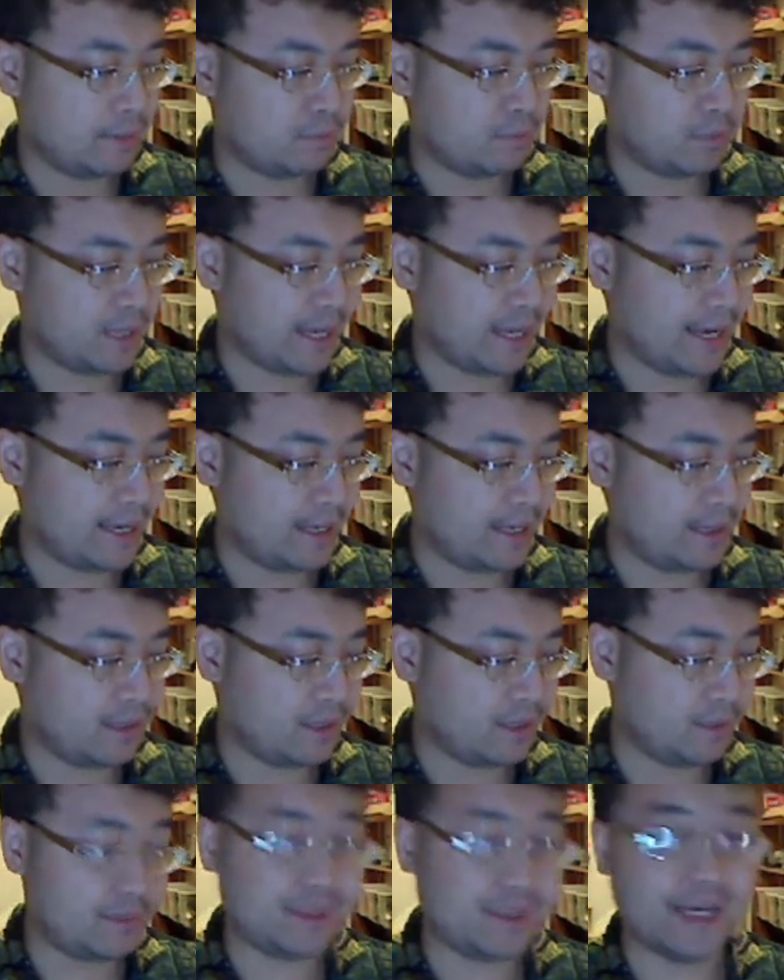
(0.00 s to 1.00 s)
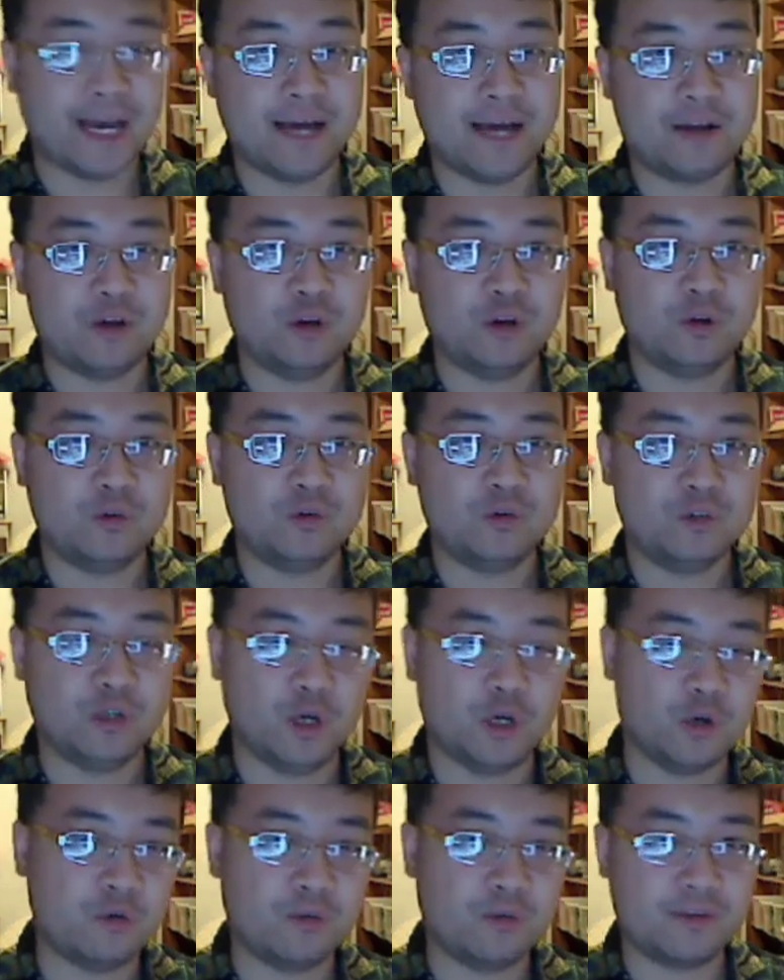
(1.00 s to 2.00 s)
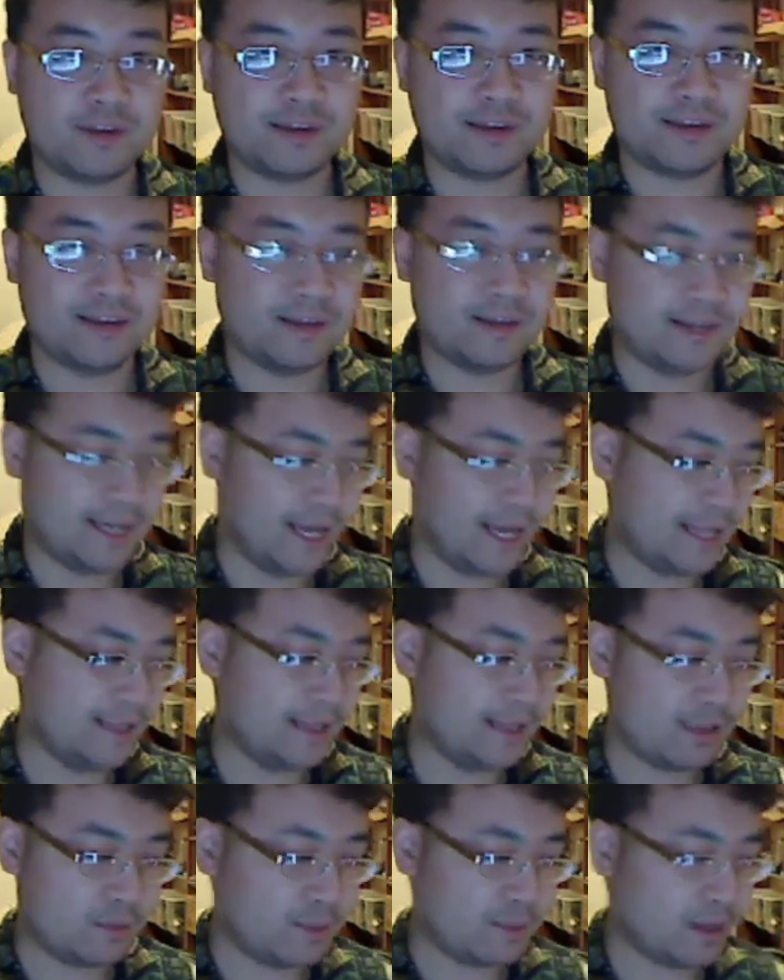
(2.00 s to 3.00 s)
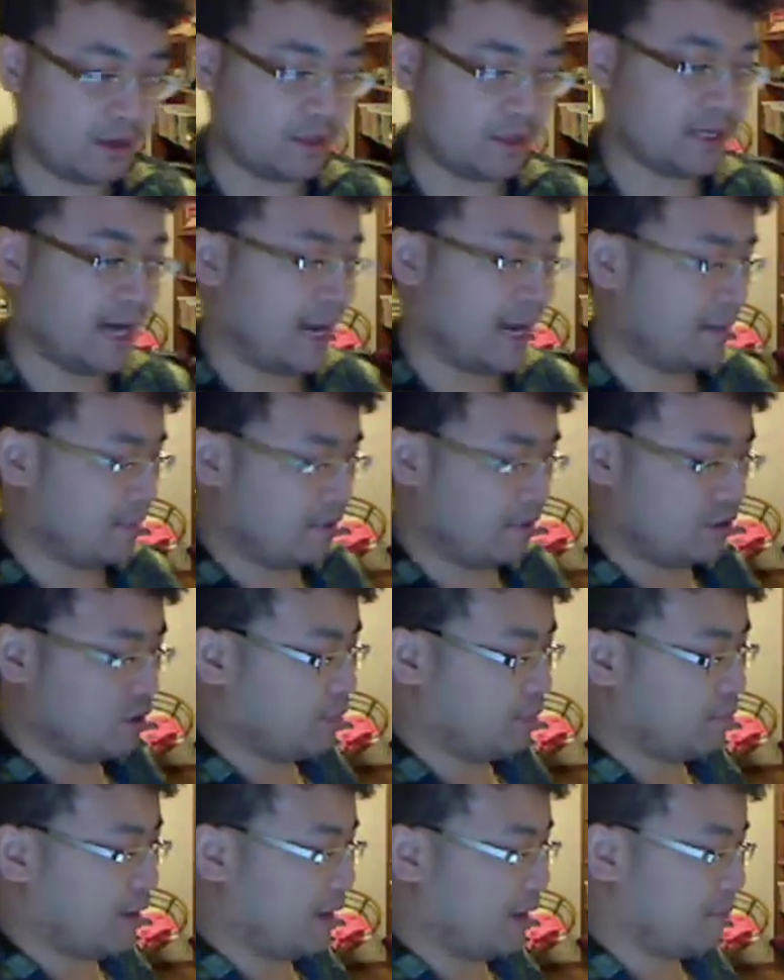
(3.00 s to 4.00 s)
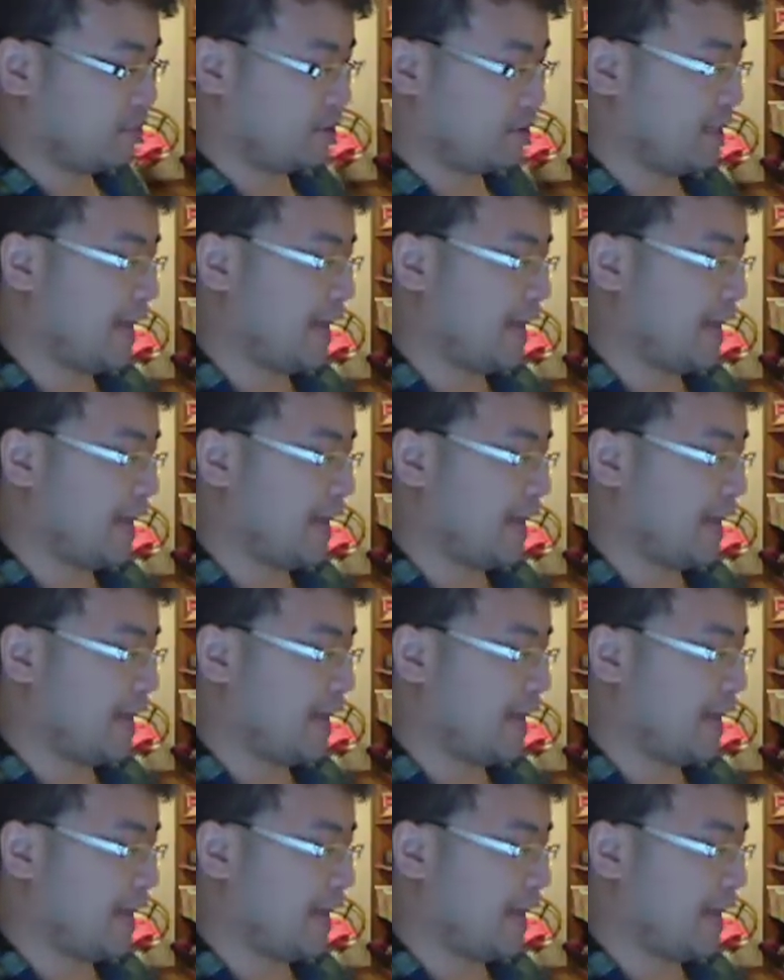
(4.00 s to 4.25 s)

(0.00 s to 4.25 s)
play the piano notes, and this paradigm is still popular.